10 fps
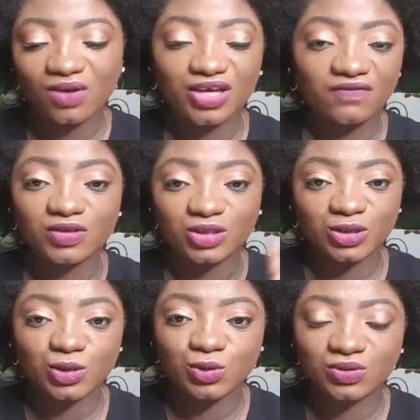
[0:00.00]
I'll give you
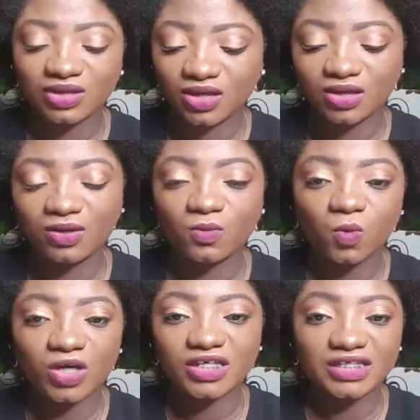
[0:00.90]
just two.
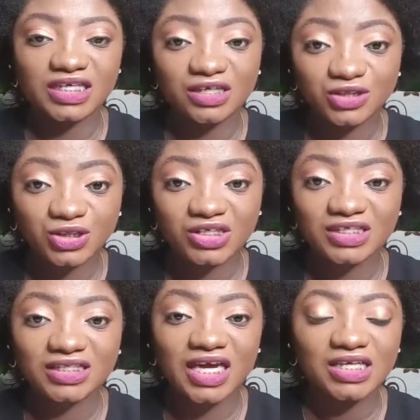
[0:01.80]
One is
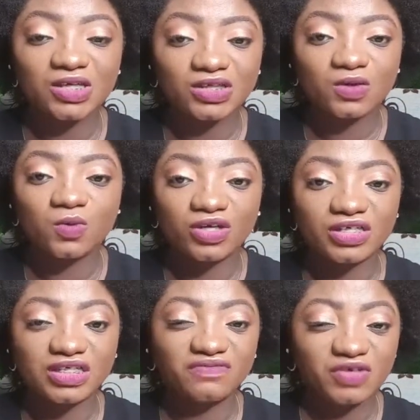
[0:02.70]
InShot, and the other
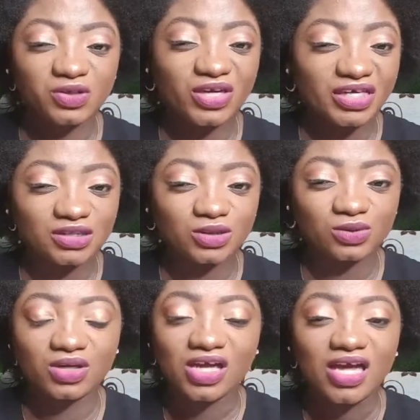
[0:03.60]
one is Video
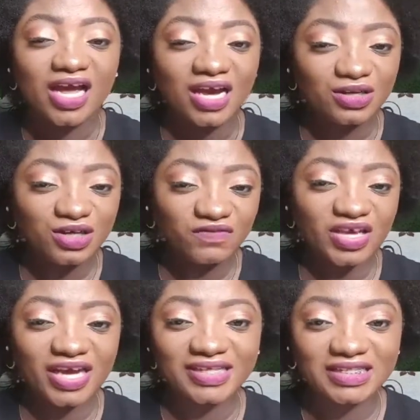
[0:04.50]
Editor. I don't know
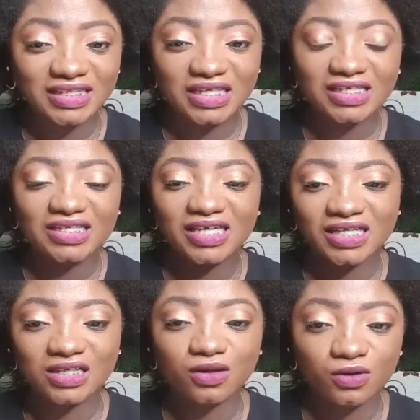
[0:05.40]
if you guys see
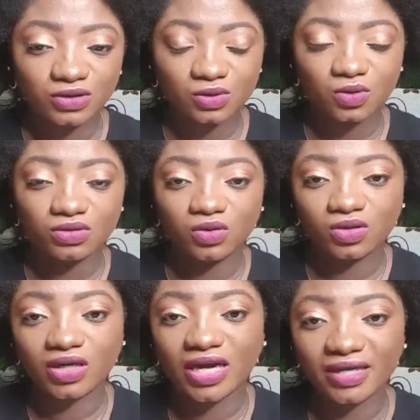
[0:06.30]
that a lot
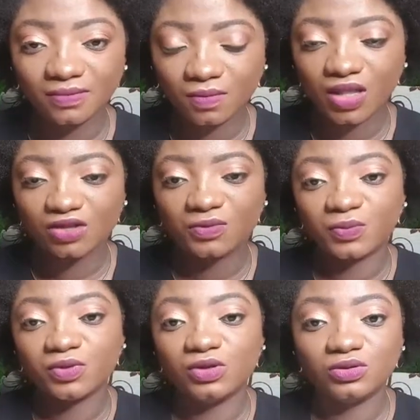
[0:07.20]
online. A lot of
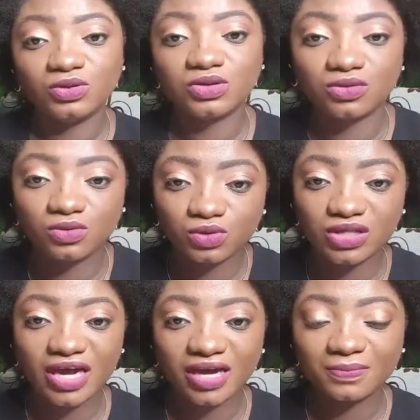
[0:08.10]
people use
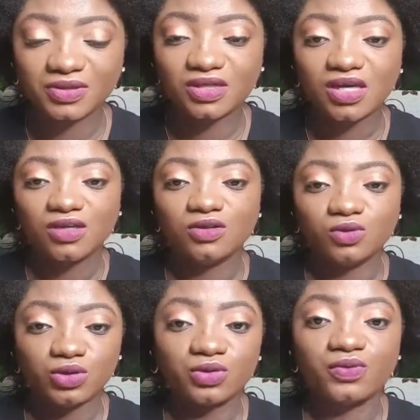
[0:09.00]
those apps
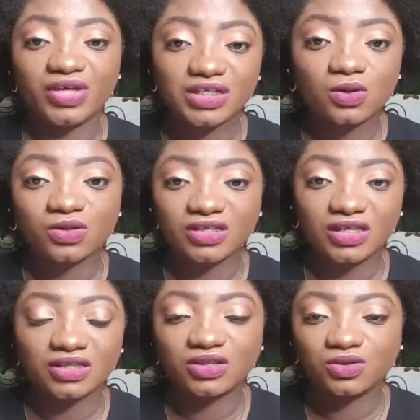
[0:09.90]
to create
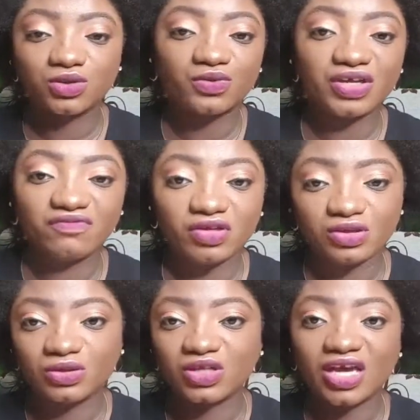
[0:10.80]
content, to create
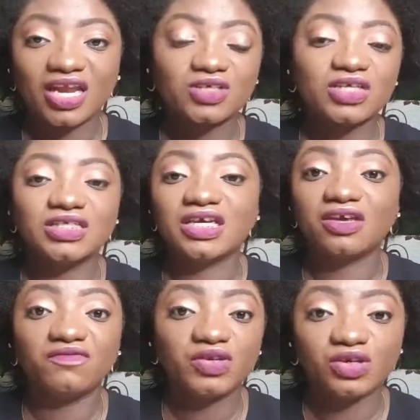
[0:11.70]
videos. You can actually
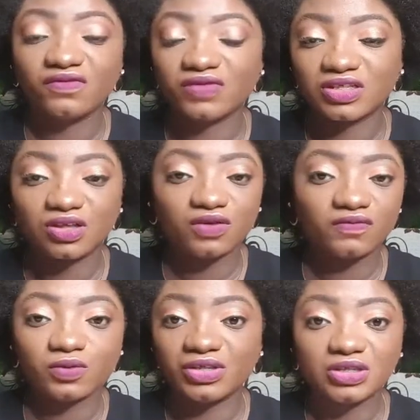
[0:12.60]
take a video of
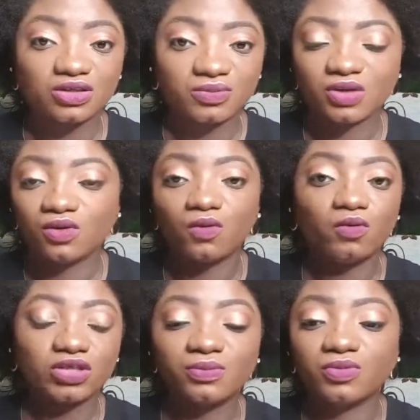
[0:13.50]
yourself doing something, or
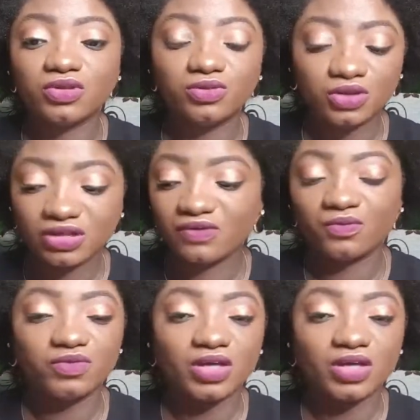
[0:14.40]
you